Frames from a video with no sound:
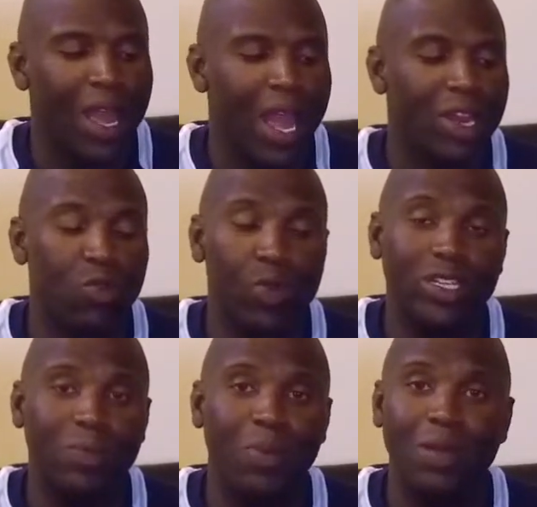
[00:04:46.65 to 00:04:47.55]
And the
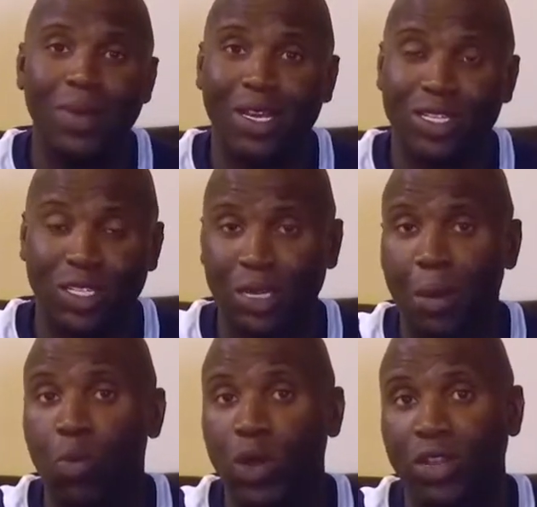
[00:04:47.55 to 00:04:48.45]
reason being because
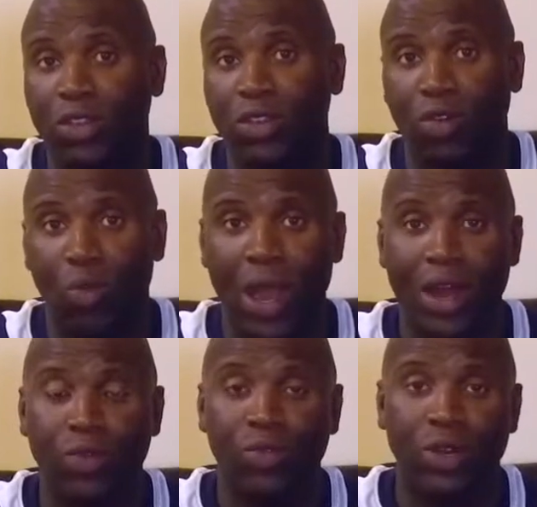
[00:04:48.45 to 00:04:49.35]
some went into the
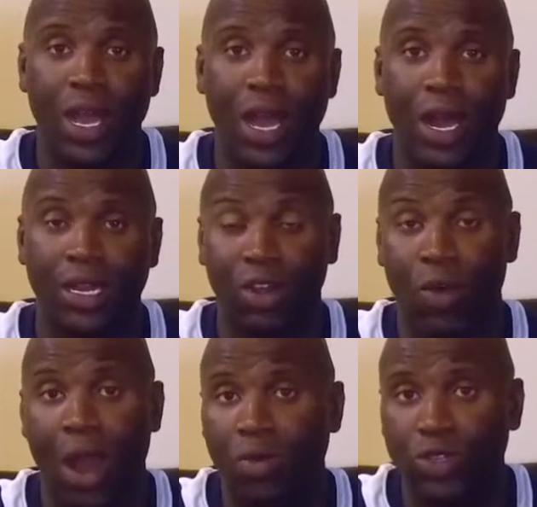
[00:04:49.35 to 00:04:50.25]
ground
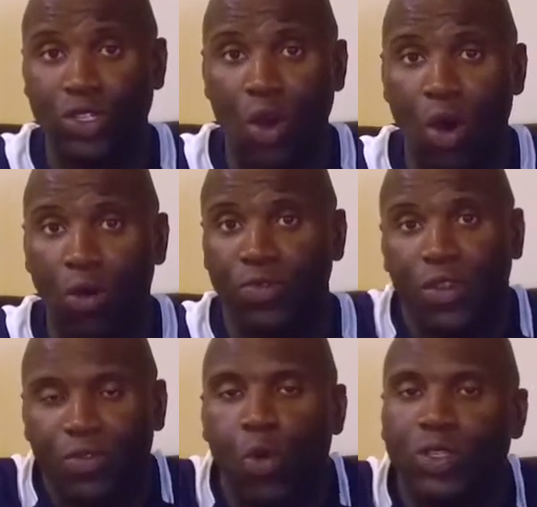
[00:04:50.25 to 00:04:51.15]
was soft,
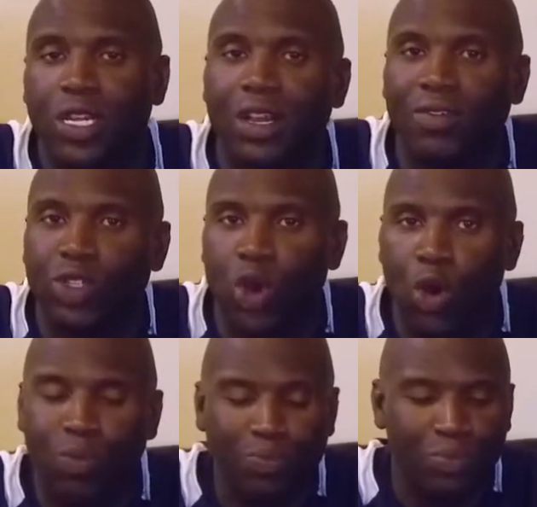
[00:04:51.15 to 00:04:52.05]
and of course I never
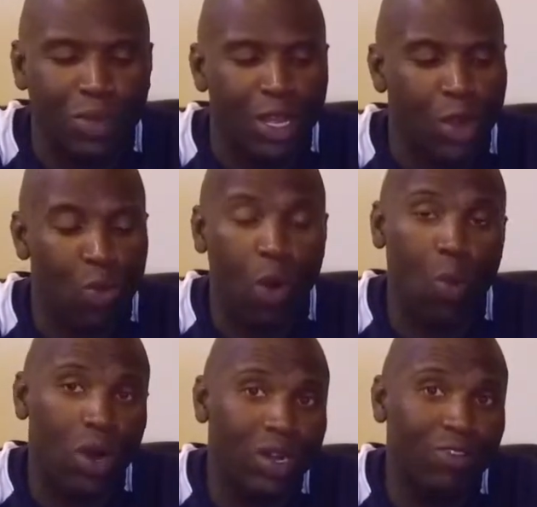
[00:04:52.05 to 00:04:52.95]
saw them. Well,
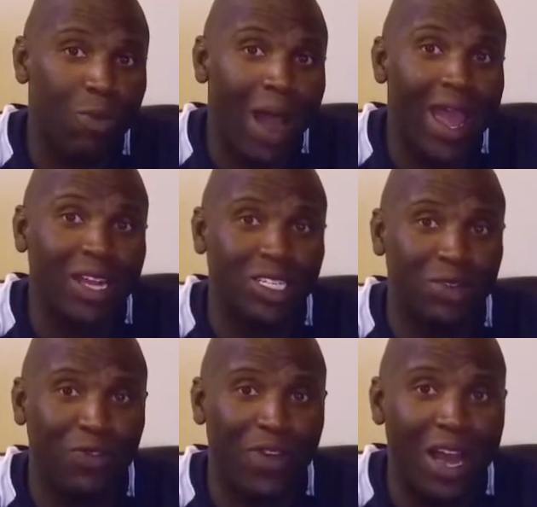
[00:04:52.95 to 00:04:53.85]
one of them I actually
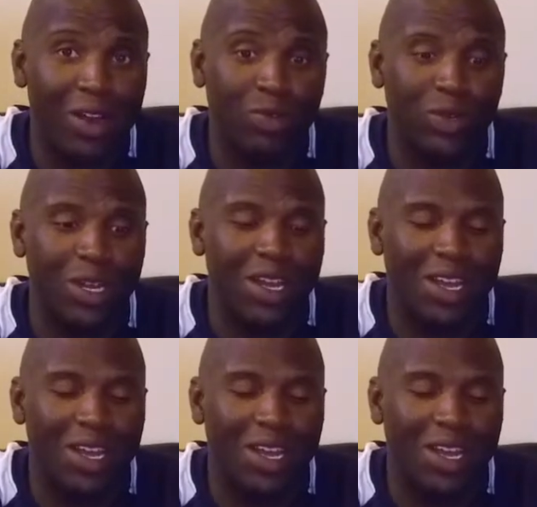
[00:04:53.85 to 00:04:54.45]
found,